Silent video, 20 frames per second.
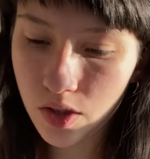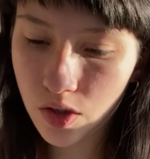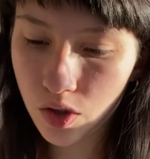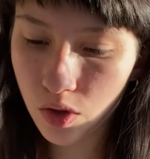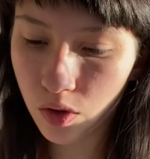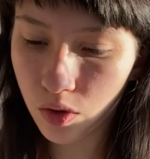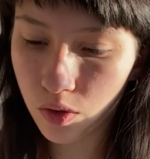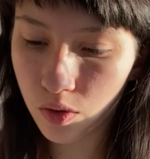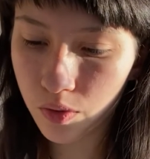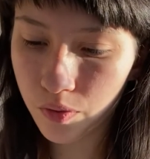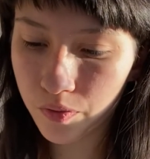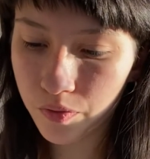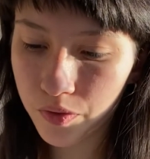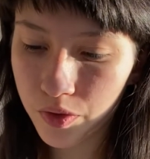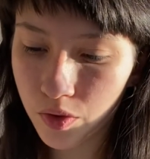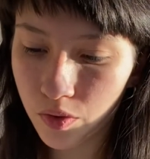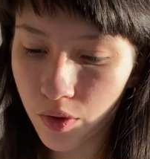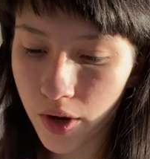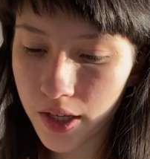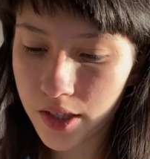So
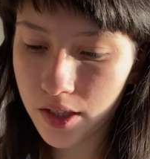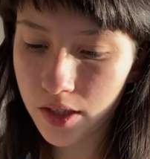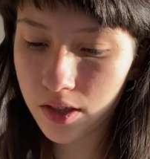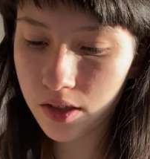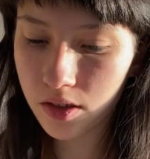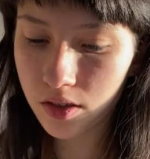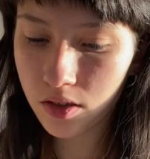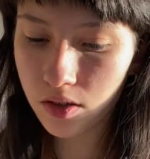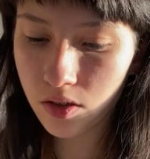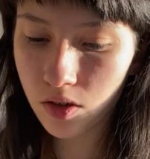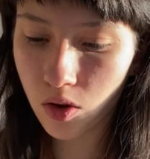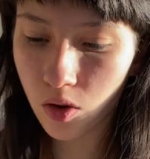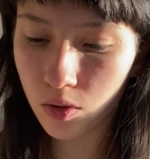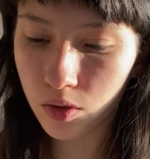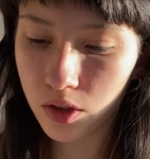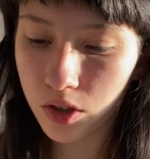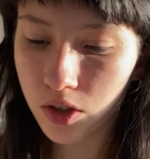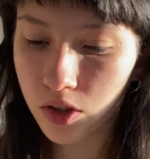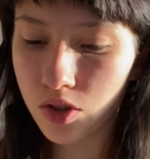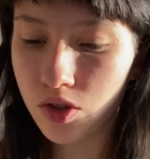the rest
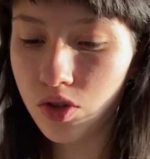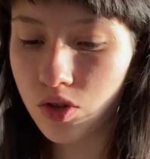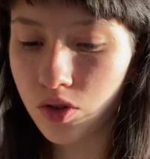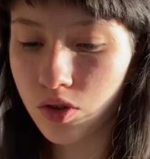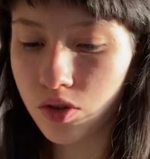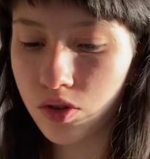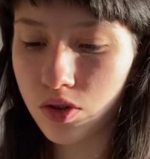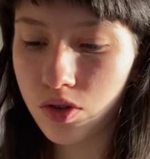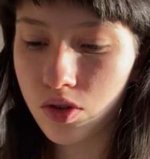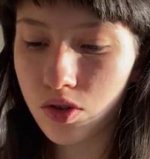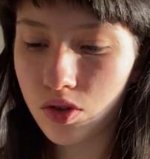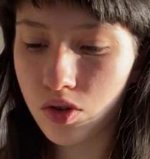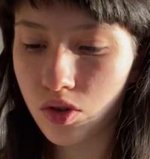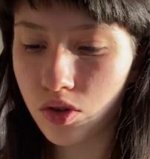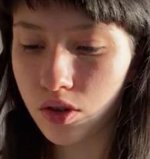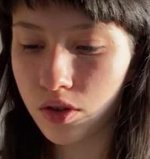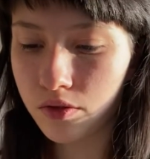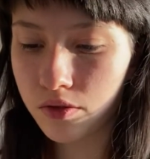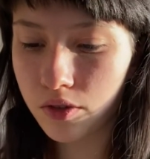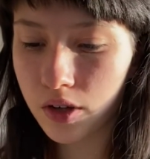only concerns sort
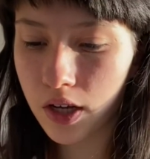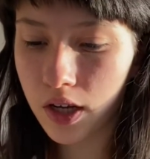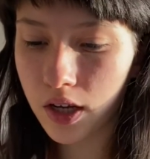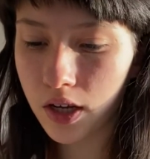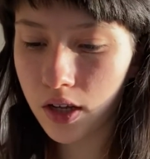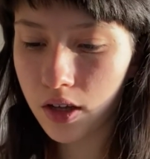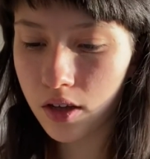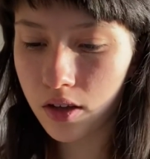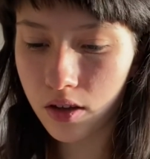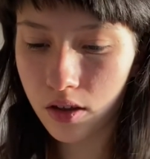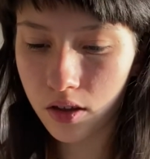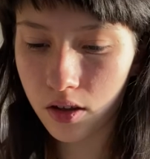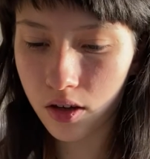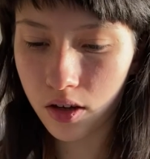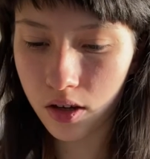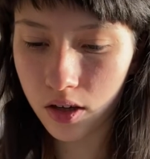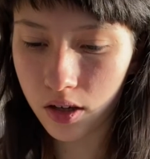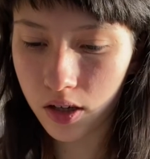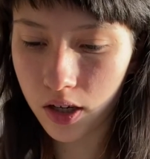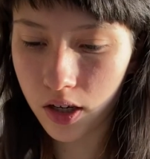of
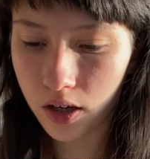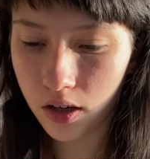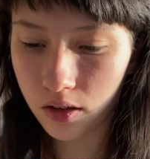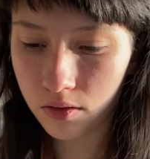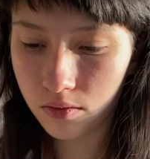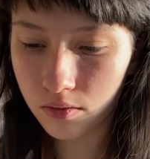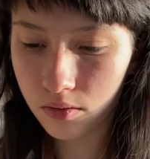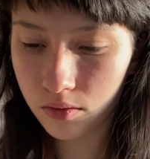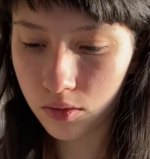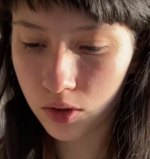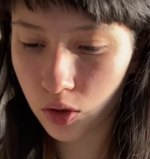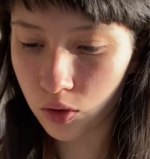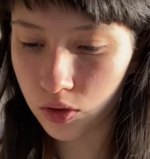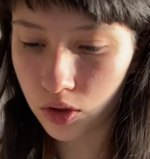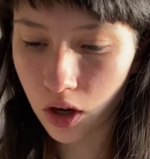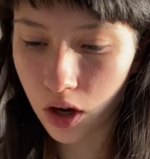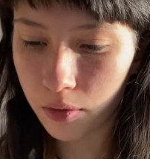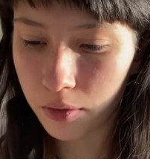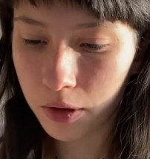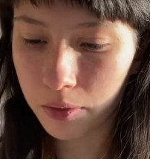the low
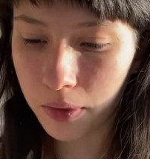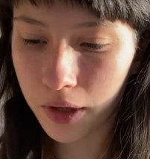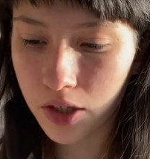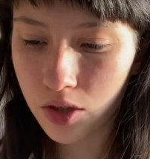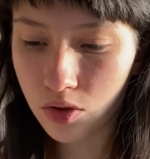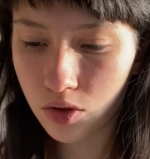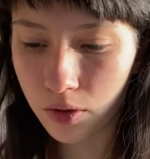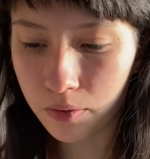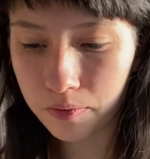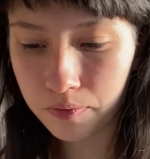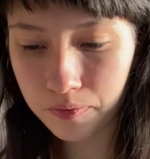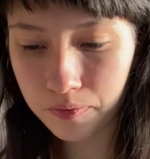tom and bass drum.